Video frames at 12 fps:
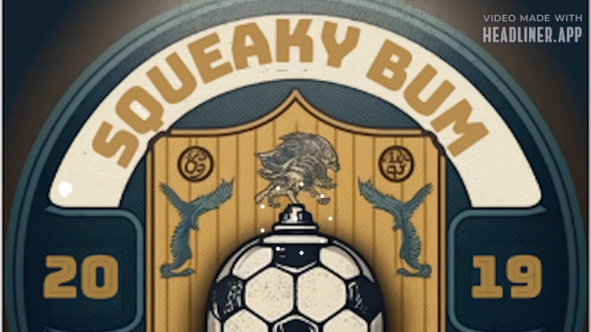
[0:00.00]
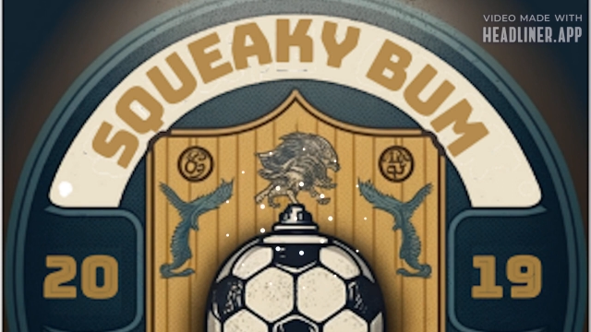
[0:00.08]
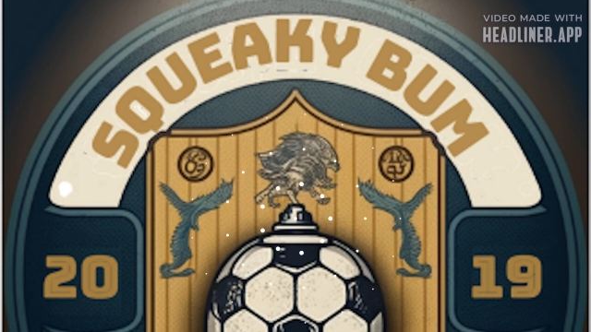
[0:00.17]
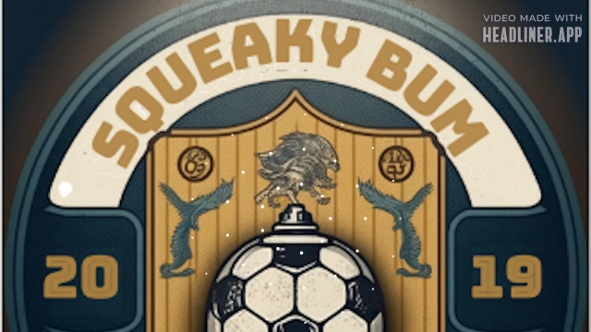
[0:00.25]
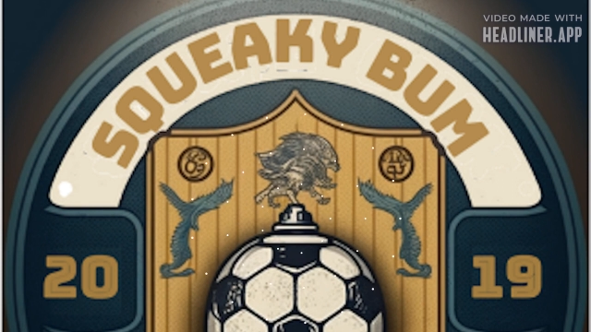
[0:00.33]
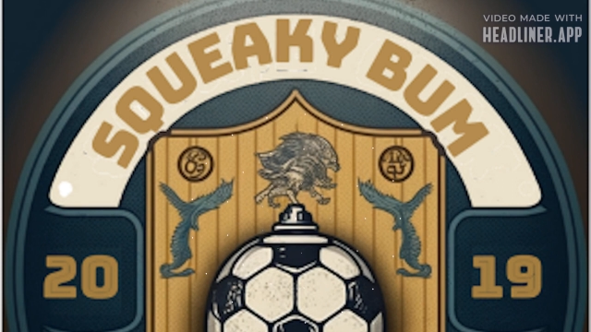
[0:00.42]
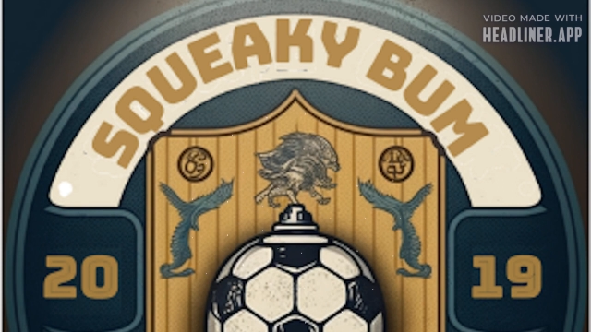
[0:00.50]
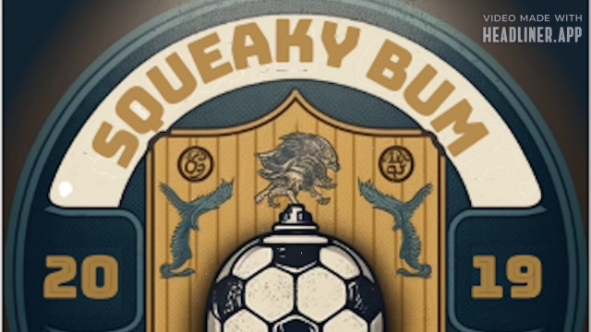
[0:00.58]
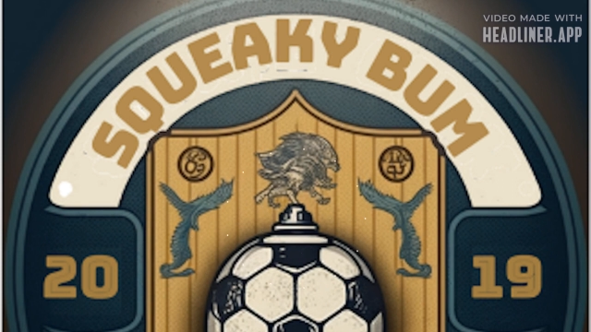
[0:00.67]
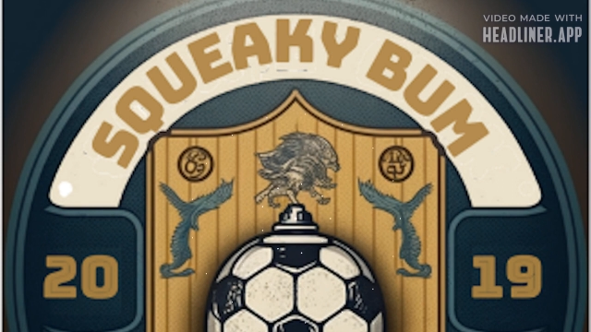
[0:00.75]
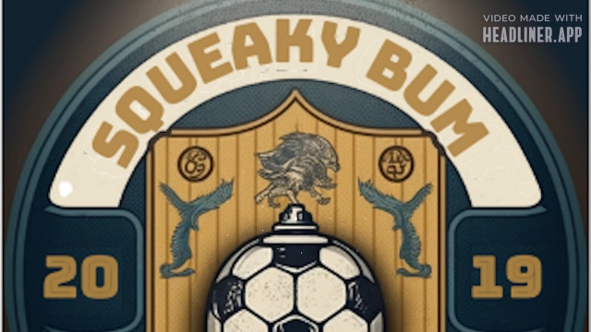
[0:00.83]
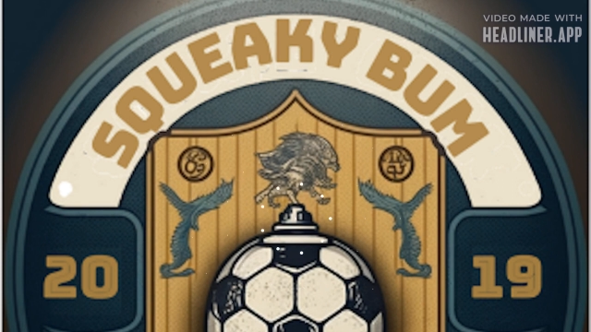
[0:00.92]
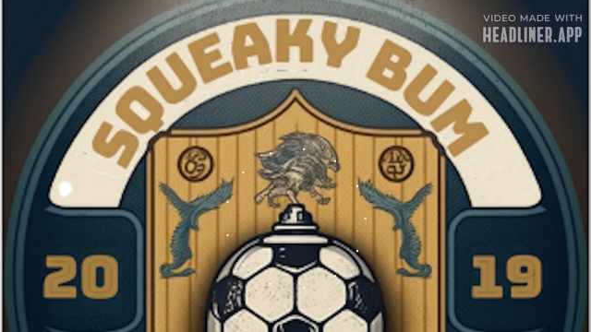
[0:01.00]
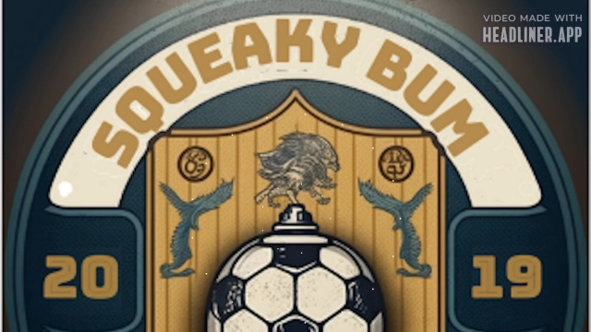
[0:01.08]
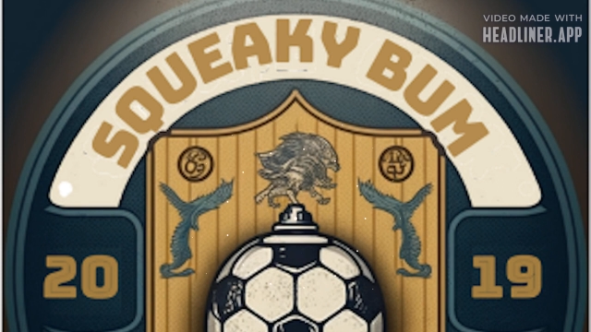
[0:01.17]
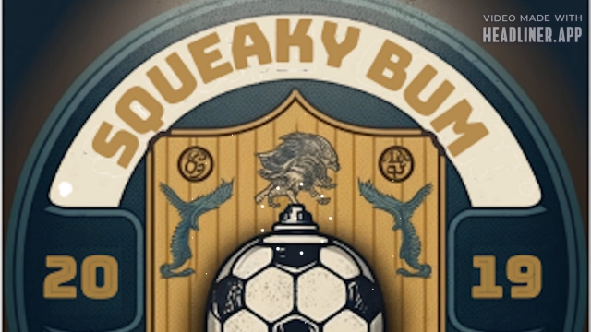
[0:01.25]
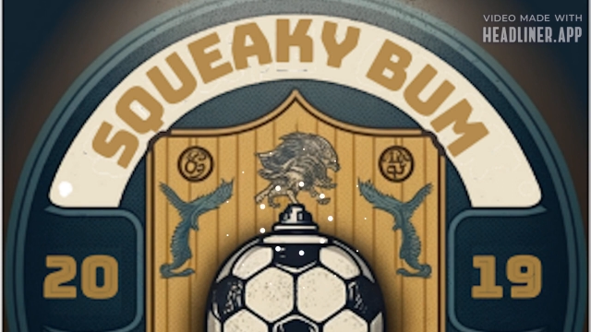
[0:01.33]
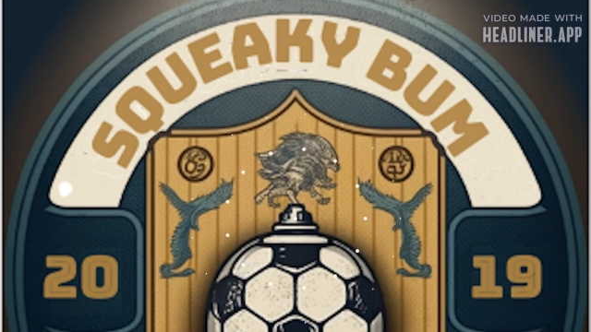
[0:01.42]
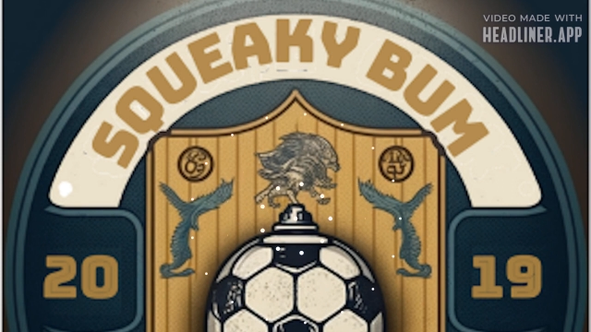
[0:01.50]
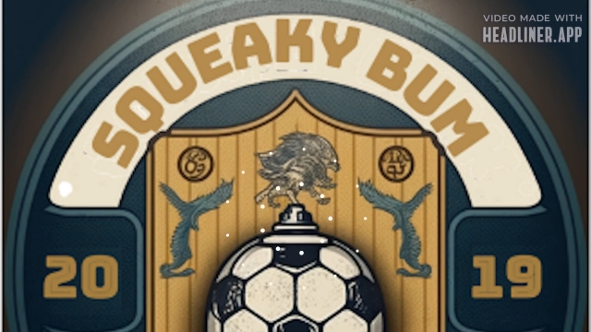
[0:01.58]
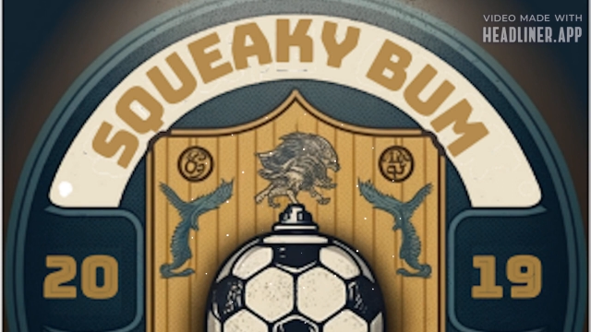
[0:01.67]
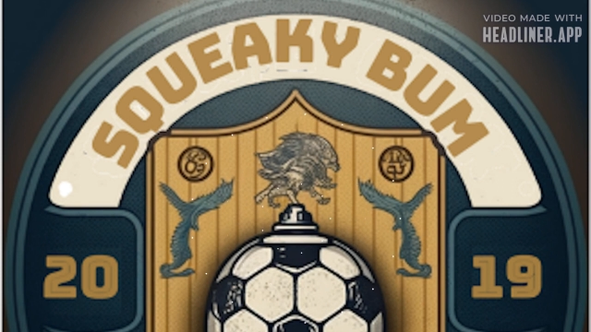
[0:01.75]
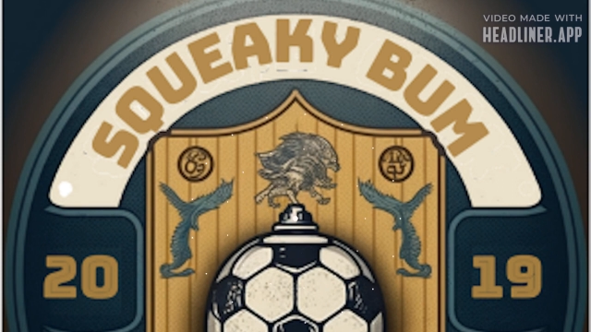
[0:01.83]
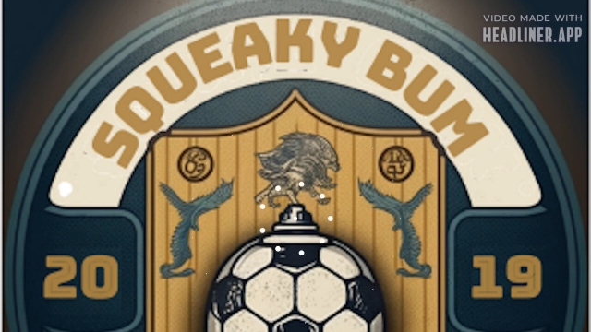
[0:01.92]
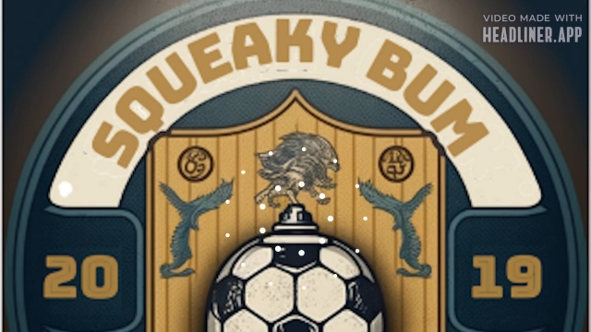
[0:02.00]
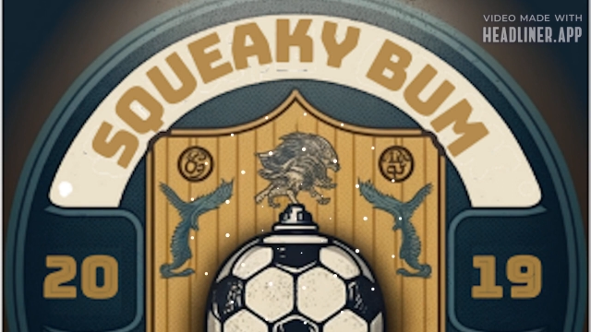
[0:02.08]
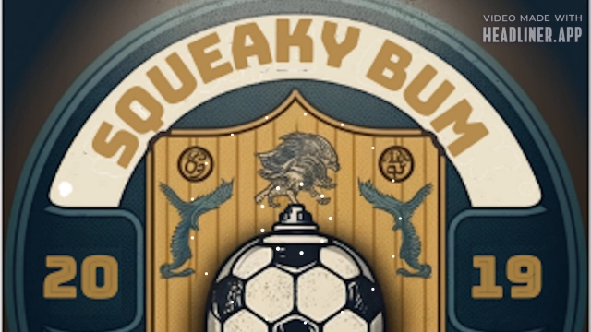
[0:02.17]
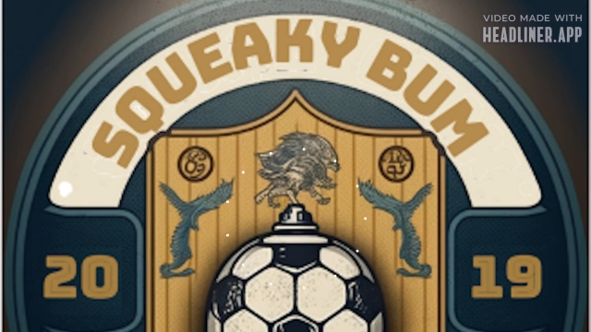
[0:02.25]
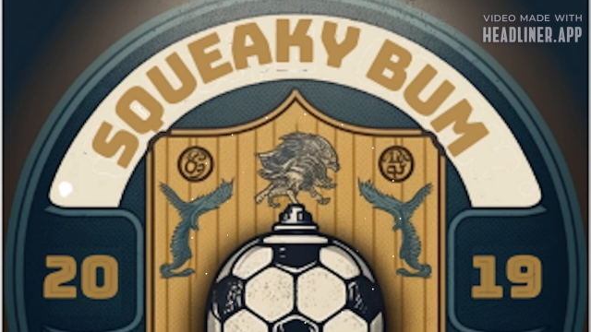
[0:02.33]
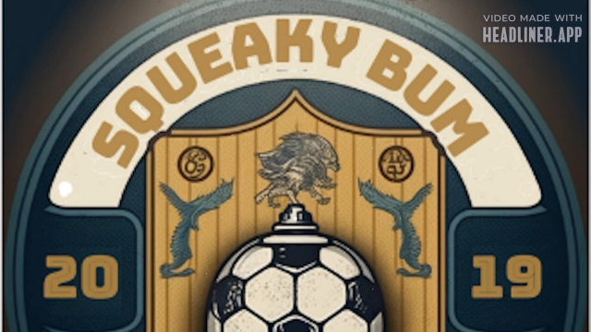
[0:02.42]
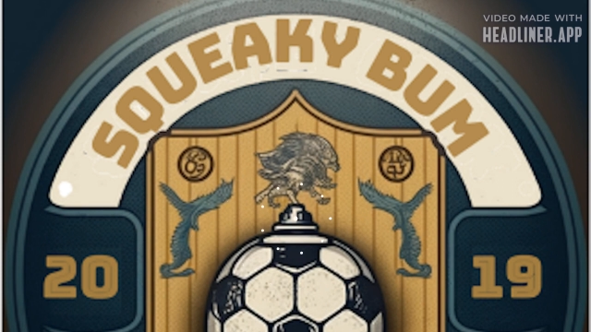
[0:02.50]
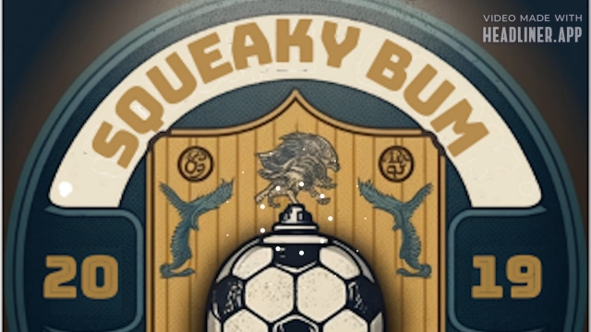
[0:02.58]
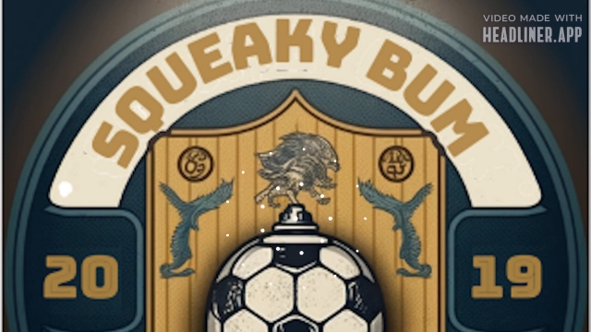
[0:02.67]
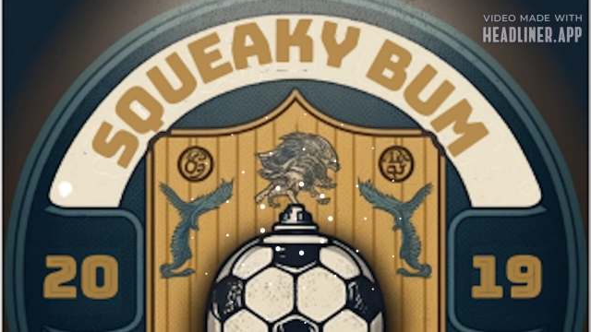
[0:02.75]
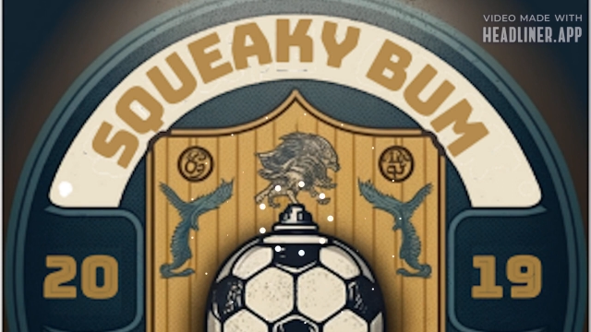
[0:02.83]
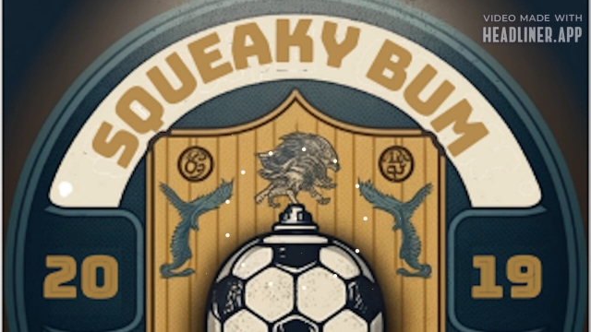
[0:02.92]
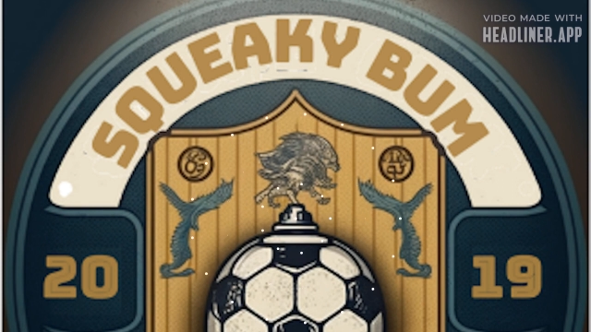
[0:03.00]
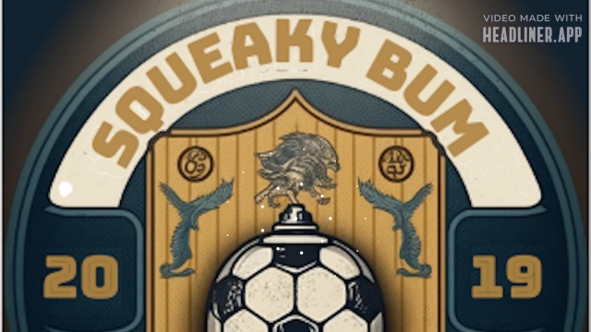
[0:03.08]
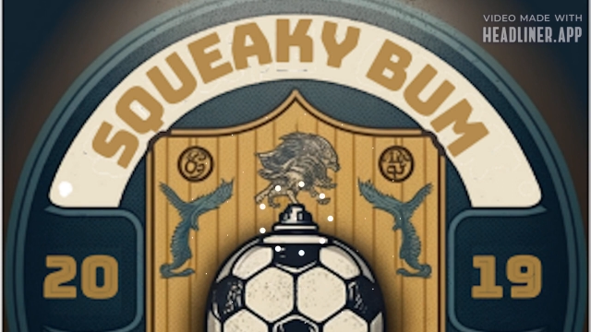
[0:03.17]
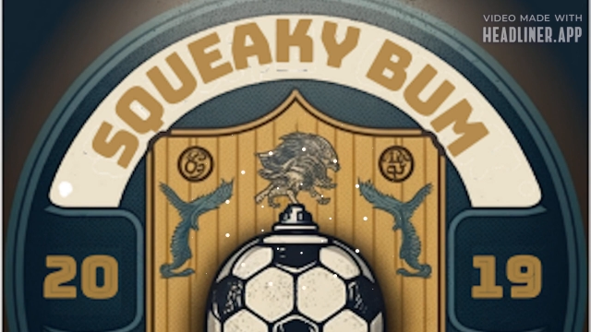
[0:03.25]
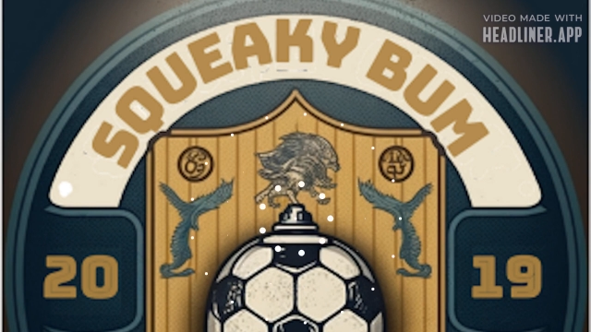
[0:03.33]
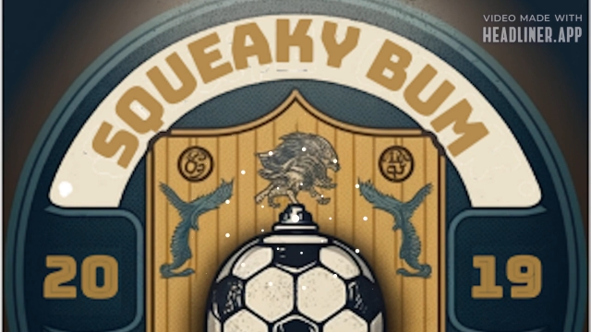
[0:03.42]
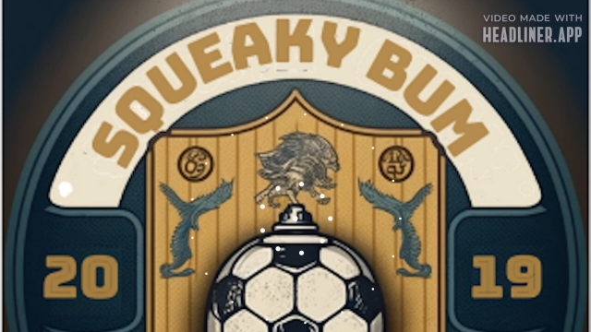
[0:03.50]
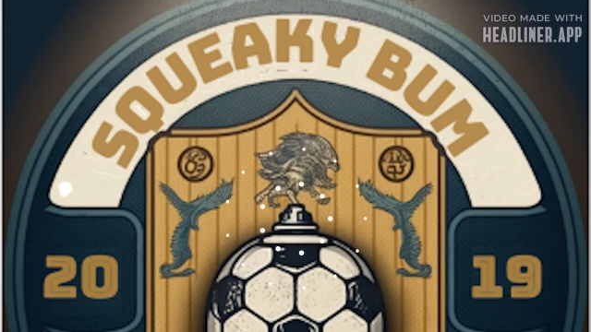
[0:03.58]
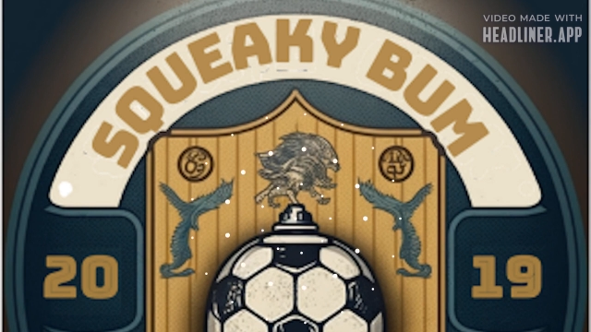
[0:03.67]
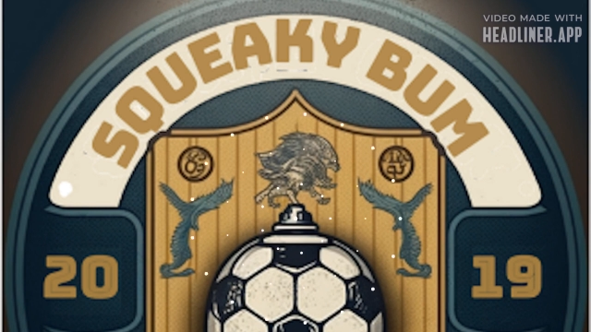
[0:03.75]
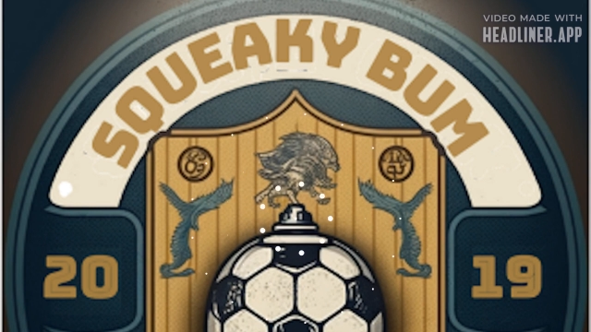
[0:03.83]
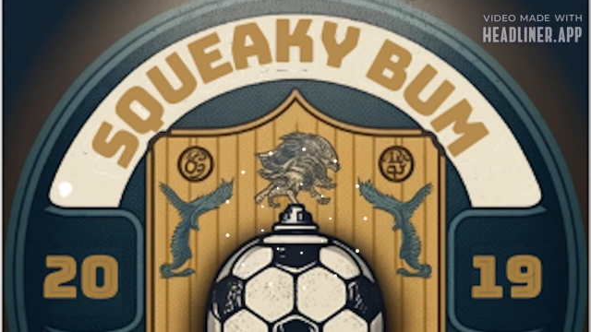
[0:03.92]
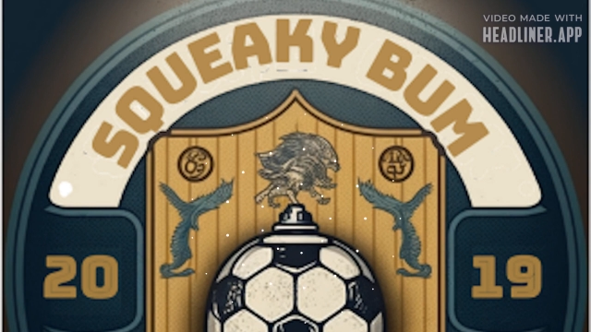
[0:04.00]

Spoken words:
(no speaker visible)